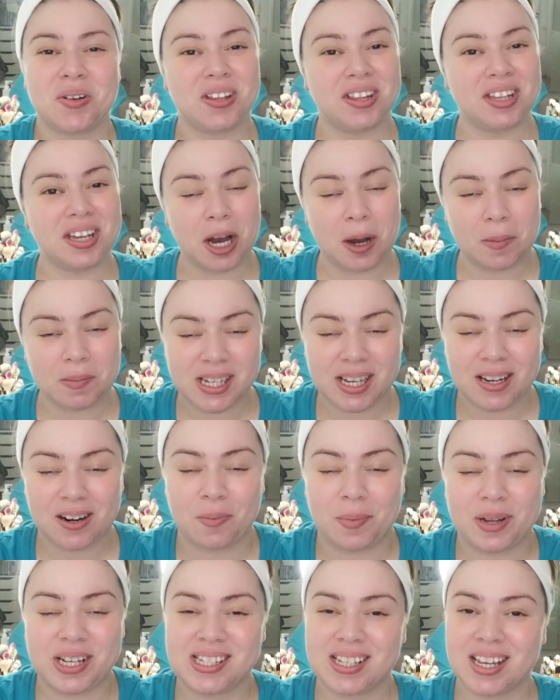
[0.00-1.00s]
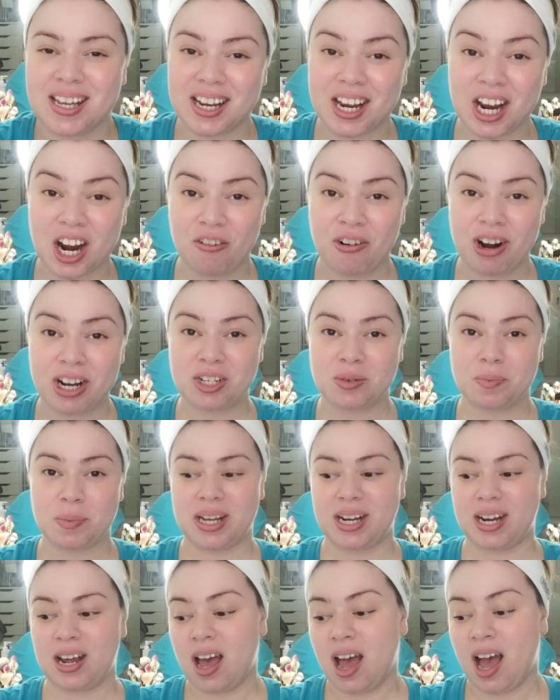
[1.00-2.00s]
you the update on my skincare
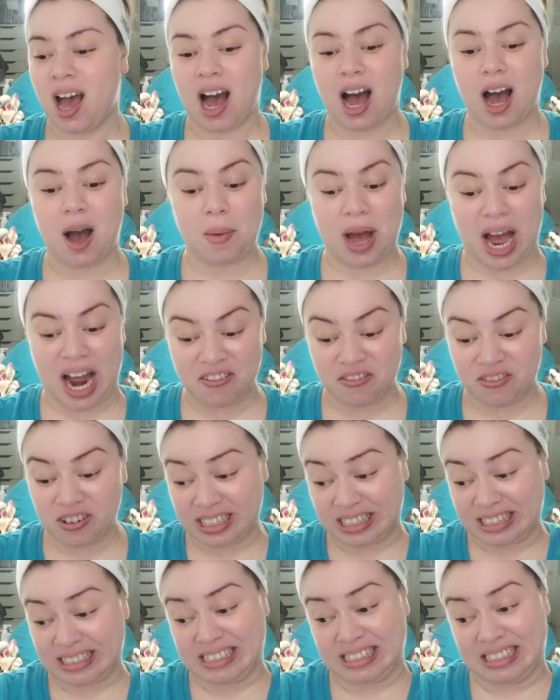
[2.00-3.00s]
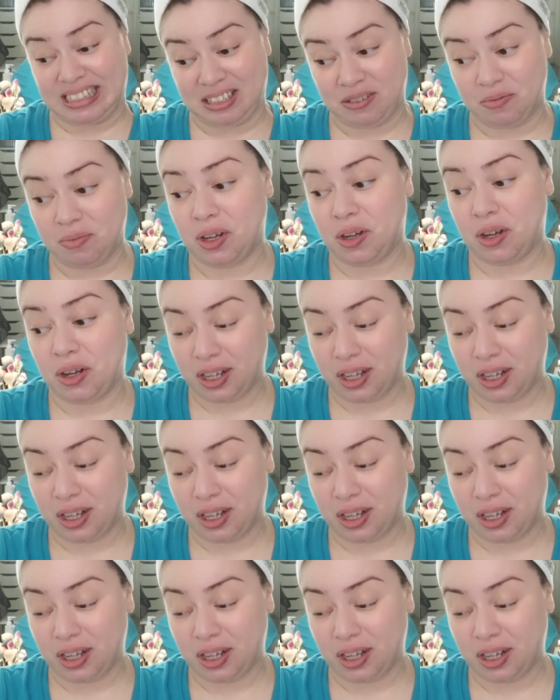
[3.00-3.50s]
regimen. I really did,